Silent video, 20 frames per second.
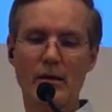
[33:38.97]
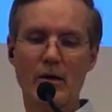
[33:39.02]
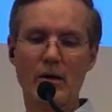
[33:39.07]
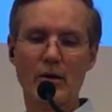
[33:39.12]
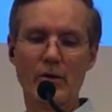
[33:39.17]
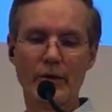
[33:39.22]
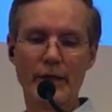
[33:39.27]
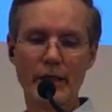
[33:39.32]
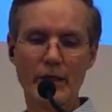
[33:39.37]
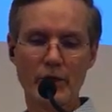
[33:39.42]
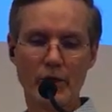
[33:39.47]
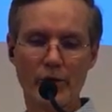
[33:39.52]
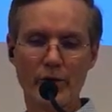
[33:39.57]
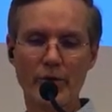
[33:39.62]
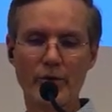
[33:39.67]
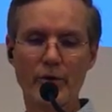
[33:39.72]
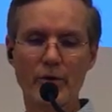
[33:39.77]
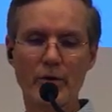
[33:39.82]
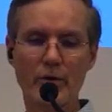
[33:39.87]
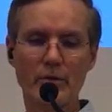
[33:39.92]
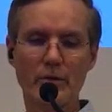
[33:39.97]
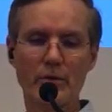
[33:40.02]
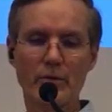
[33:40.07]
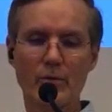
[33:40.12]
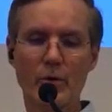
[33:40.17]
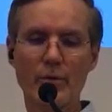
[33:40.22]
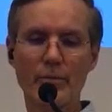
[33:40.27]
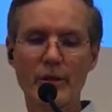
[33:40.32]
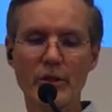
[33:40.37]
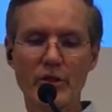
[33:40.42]
are eternal.
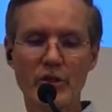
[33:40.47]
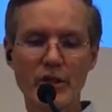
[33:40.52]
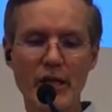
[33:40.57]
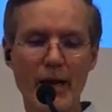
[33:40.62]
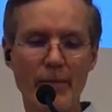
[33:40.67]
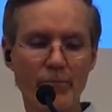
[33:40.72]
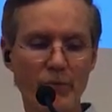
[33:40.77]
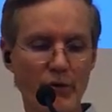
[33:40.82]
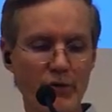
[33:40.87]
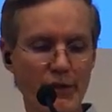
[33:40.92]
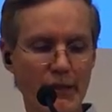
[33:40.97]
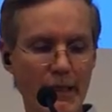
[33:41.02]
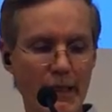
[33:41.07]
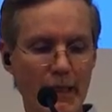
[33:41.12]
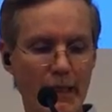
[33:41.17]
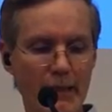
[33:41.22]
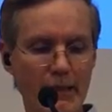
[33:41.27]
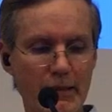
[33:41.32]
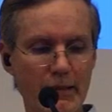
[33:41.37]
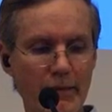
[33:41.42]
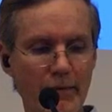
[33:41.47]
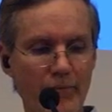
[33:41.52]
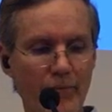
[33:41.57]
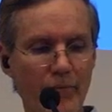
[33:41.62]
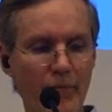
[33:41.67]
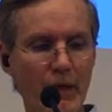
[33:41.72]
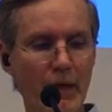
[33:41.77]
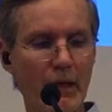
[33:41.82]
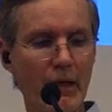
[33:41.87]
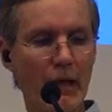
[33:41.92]
Romans chapter 6
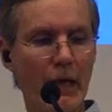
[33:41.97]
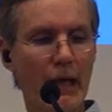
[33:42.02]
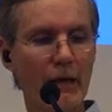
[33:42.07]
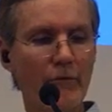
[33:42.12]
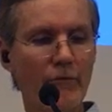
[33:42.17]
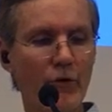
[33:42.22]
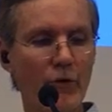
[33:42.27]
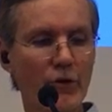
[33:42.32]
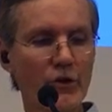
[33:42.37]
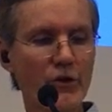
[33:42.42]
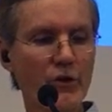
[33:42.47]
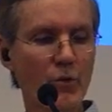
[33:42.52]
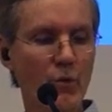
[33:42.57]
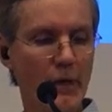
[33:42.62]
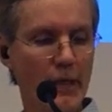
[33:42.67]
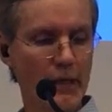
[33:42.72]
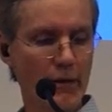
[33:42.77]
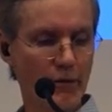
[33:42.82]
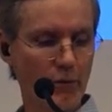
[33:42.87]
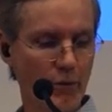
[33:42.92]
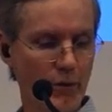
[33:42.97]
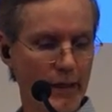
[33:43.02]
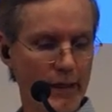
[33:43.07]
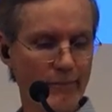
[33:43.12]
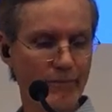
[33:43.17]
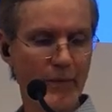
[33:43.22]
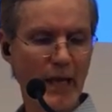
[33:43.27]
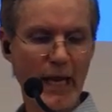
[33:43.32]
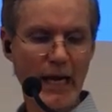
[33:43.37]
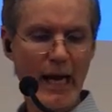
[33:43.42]
and verse 23.
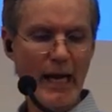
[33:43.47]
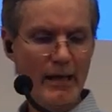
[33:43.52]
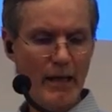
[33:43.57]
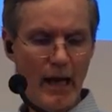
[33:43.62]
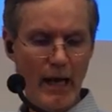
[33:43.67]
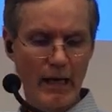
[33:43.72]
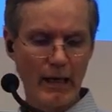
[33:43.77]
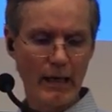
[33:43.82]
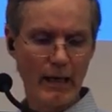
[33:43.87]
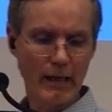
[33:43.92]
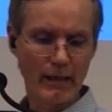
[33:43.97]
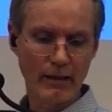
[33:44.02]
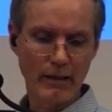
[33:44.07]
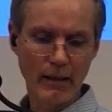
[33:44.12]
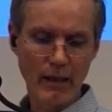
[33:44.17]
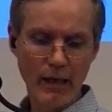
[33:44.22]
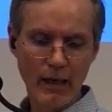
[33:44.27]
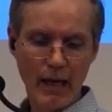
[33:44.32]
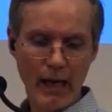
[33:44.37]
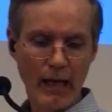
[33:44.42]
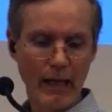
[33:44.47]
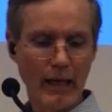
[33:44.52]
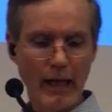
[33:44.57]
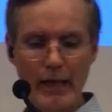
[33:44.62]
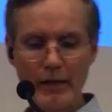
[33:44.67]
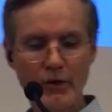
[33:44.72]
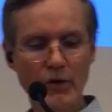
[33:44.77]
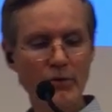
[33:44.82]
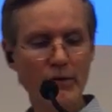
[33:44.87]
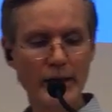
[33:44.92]
And I, I,
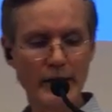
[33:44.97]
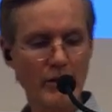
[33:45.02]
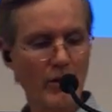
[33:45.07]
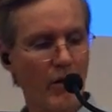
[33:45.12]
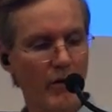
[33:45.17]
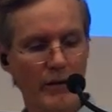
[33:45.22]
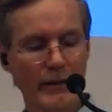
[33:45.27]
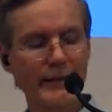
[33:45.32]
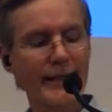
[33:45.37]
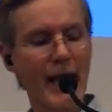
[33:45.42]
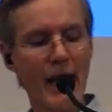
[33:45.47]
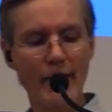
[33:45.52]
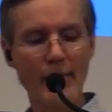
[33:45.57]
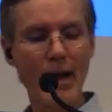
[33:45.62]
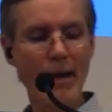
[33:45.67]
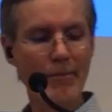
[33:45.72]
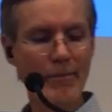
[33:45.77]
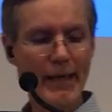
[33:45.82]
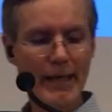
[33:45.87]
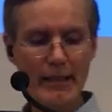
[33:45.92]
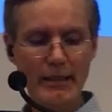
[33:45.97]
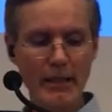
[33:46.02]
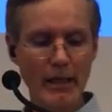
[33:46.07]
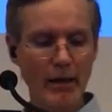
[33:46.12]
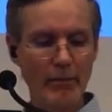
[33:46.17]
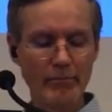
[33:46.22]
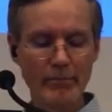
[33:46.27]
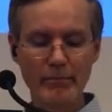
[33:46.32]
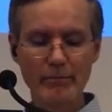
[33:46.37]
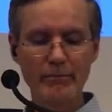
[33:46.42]
I, I do this all the time. I mix
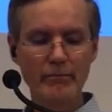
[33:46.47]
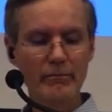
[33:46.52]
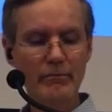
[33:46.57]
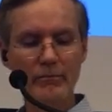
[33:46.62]
up